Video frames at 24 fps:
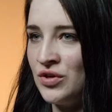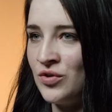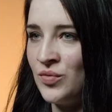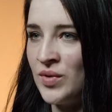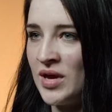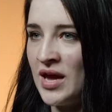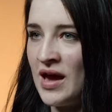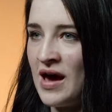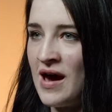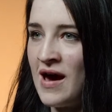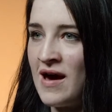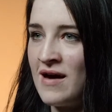that
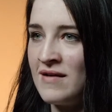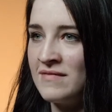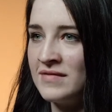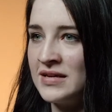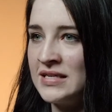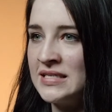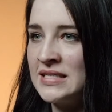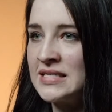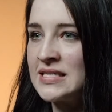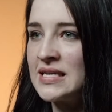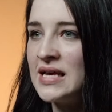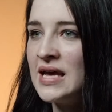we have
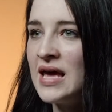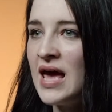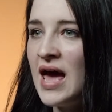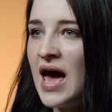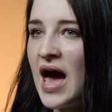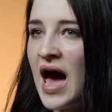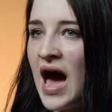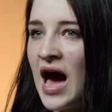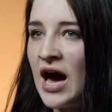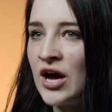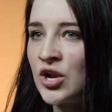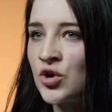and
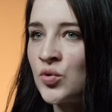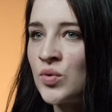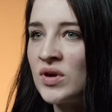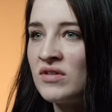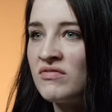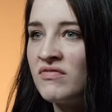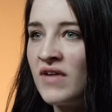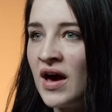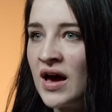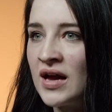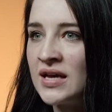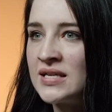how do
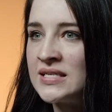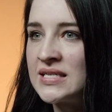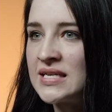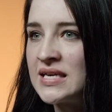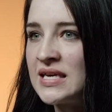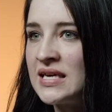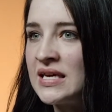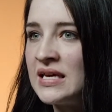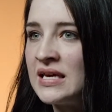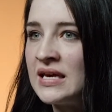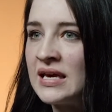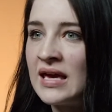we find
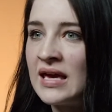key